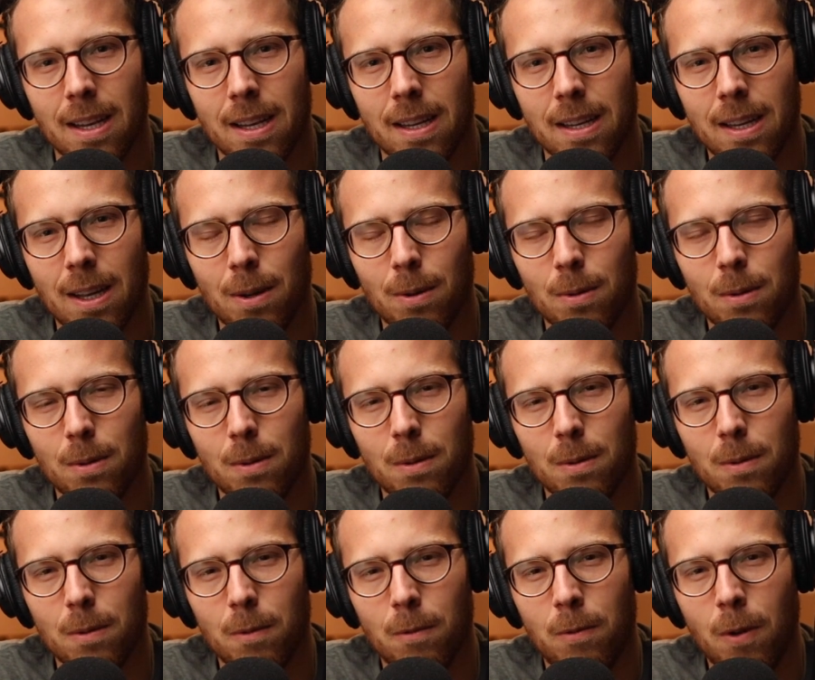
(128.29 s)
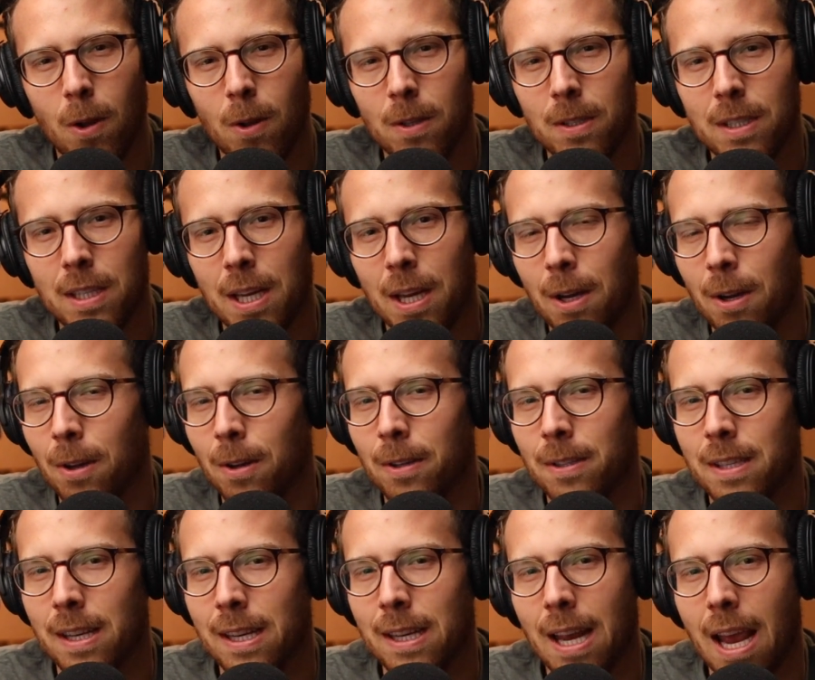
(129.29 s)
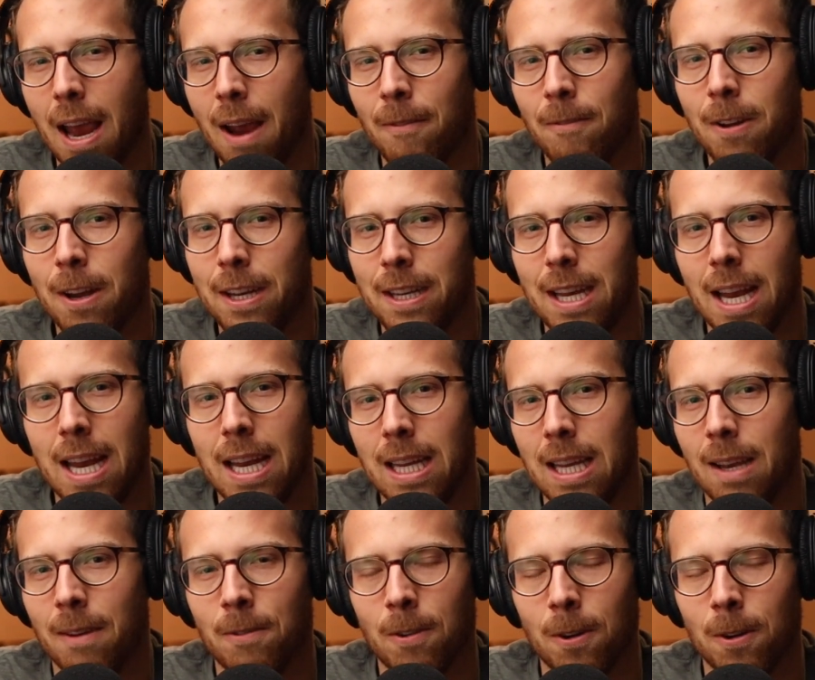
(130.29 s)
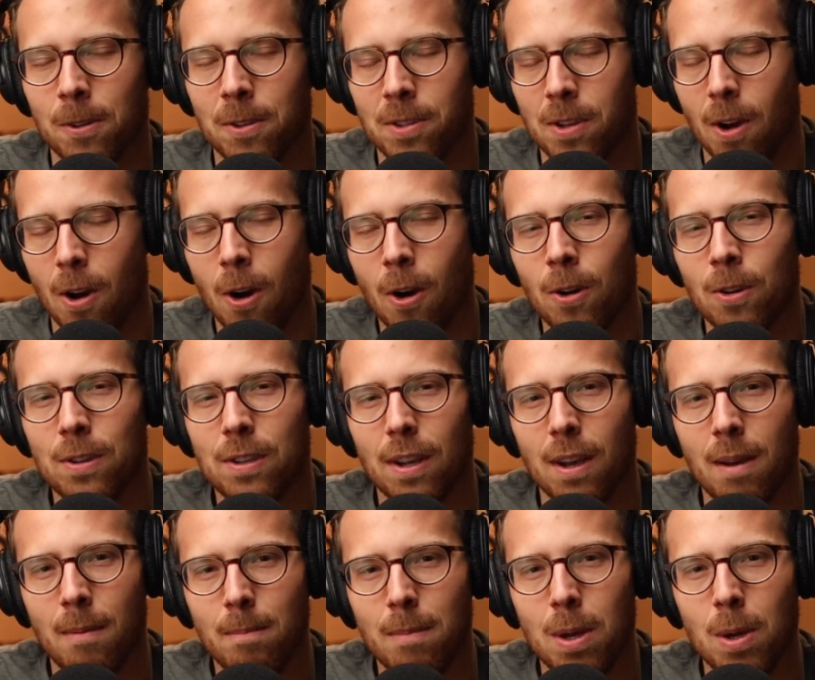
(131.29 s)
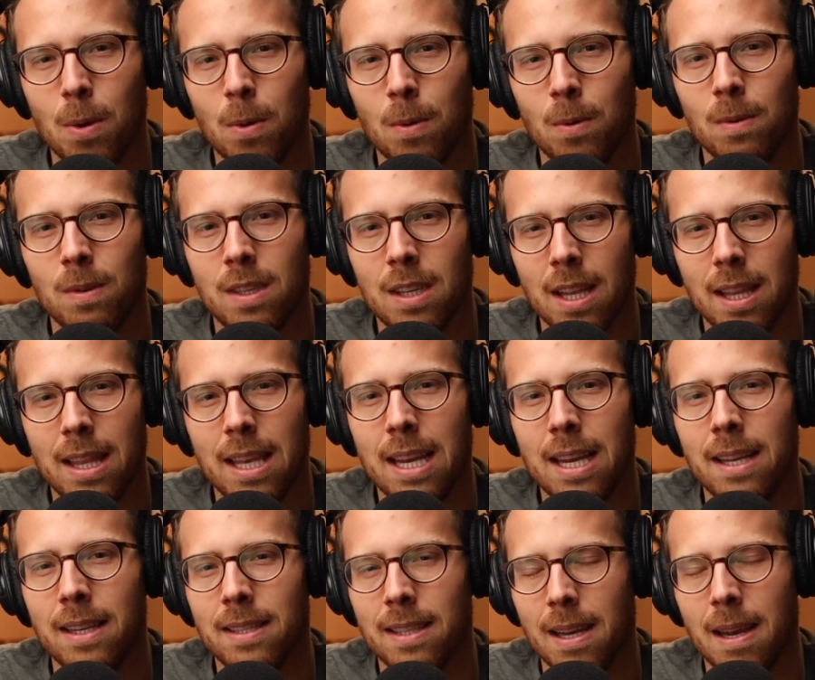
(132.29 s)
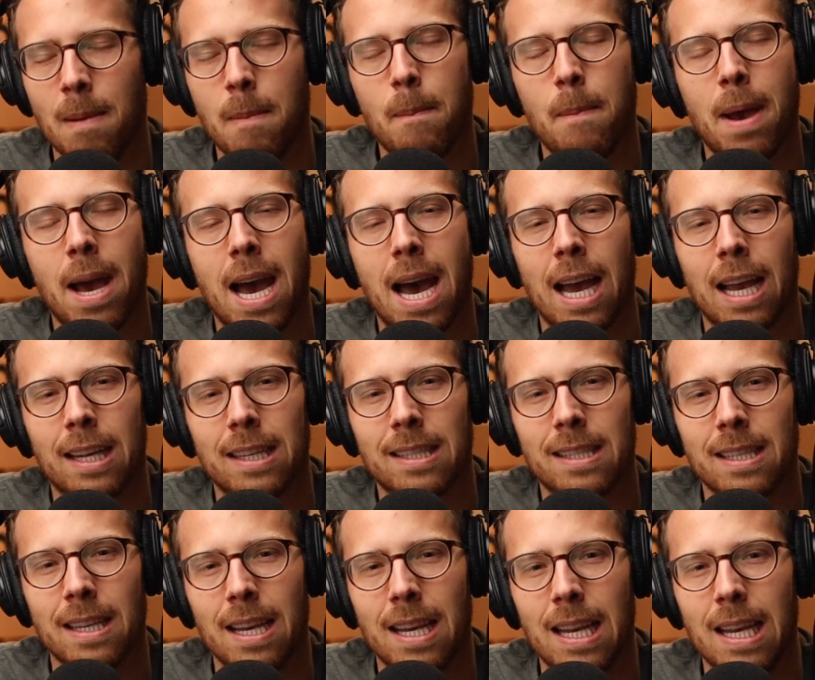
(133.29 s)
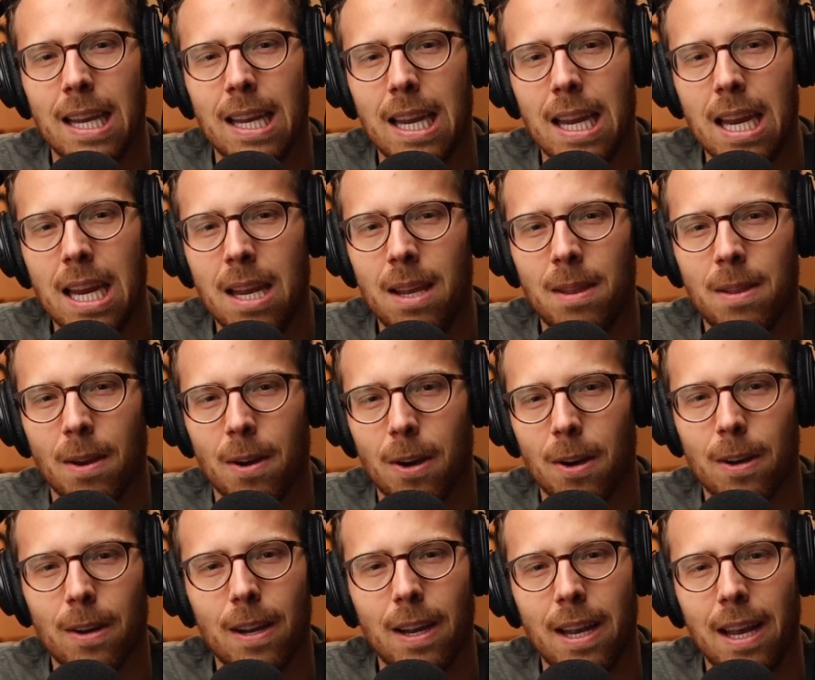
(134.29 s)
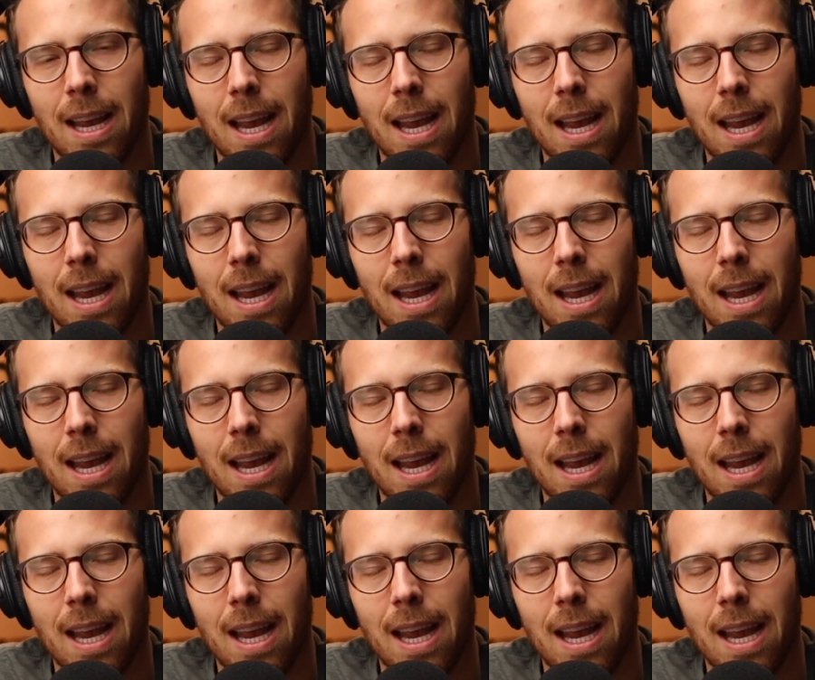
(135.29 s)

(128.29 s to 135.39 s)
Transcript: Now, volunteers and everyday givers aren't immune to these impacts either.